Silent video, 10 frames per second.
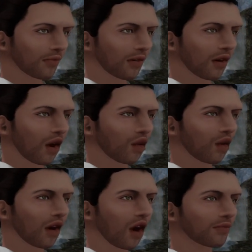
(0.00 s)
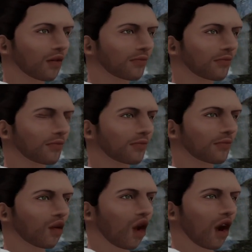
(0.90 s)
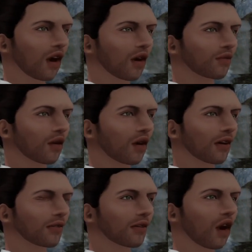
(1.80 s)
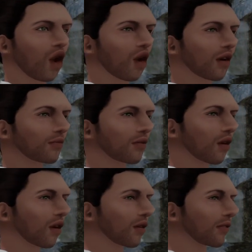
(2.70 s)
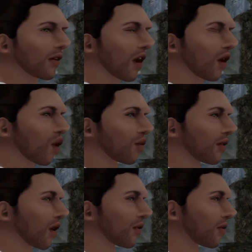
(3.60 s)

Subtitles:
stress, lower immune system due to stress,